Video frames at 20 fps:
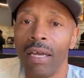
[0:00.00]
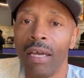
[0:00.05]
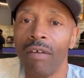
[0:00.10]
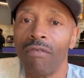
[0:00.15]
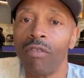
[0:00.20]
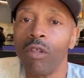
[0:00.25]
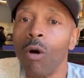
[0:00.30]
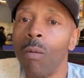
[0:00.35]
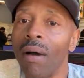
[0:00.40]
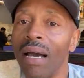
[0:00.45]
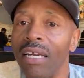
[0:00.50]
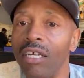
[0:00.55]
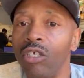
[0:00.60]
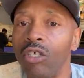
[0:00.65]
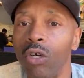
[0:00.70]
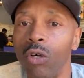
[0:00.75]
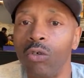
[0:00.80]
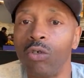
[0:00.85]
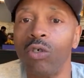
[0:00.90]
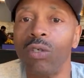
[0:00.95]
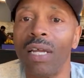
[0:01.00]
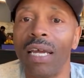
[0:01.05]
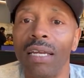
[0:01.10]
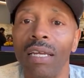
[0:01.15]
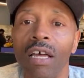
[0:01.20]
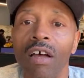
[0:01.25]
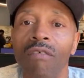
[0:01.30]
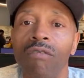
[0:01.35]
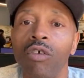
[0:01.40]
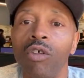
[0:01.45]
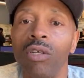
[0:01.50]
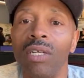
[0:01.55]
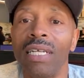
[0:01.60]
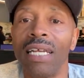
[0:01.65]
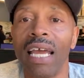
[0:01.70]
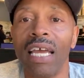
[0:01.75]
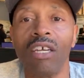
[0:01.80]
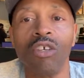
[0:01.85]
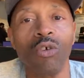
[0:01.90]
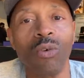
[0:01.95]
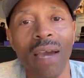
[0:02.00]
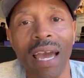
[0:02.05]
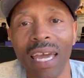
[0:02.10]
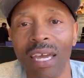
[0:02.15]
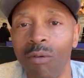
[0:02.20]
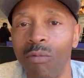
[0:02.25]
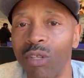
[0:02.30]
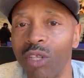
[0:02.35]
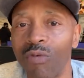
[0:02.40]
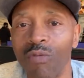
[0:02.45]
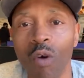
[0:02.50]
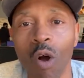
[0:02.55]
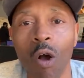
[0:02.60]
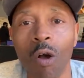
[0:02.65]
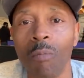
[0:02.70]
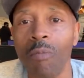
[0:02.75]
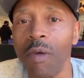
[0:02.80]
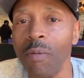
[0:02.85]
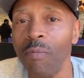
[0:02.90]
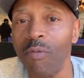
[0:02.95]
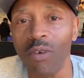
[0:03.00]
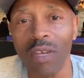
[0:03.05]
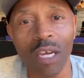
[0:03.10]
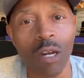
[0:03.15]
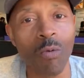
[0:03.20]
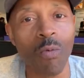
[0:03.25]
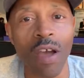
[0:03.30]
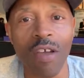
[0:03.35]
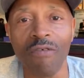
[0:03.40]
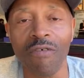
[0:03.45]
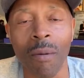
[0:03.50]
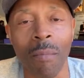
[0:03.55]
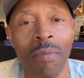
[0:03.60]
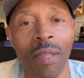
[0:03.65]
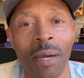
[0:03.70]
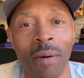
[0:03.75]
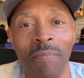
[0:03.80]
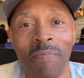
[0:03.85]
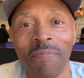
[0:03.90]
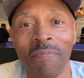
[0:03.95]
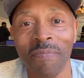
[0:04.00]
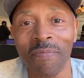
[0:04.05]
If nobody told you they love you today, you hang with the wrong people, get away from them.